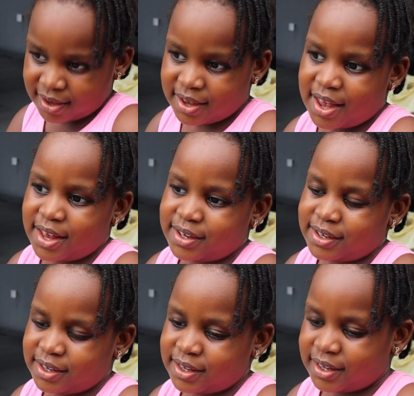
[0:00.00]

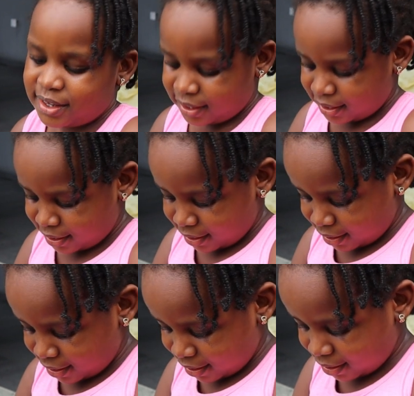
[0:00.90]
Yes. Why do you like
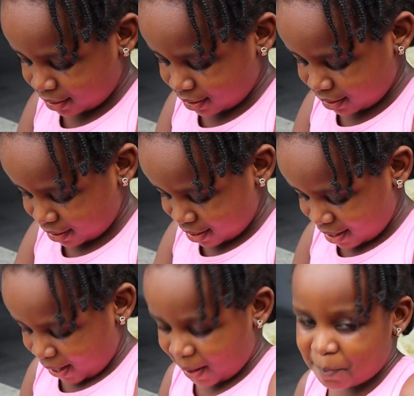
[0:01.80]
watching my channel?
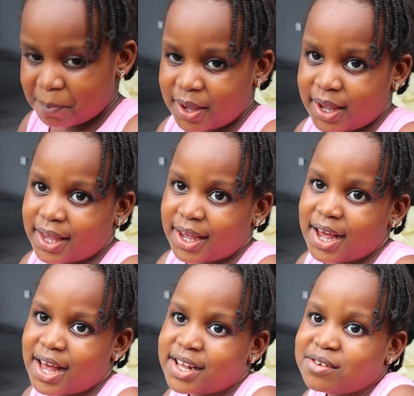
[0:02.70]

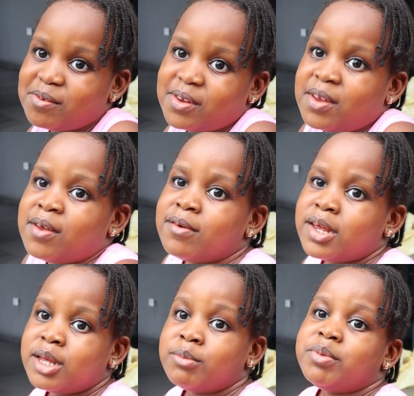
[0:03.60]
Because
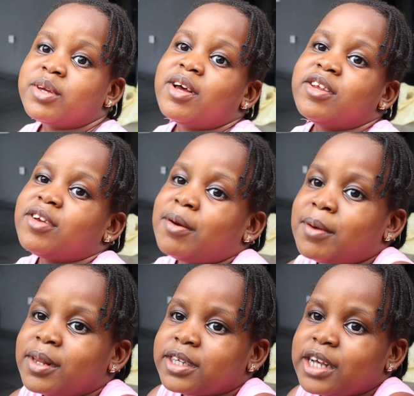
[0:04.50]

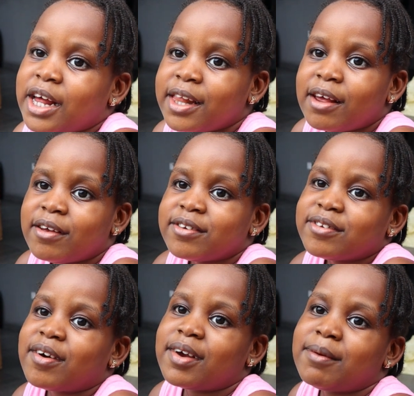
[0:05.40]
your channel
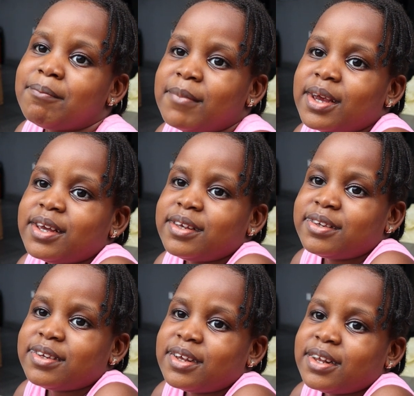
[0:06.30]
is so
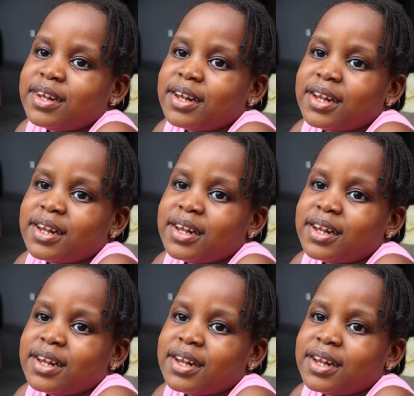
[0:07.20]
amazing.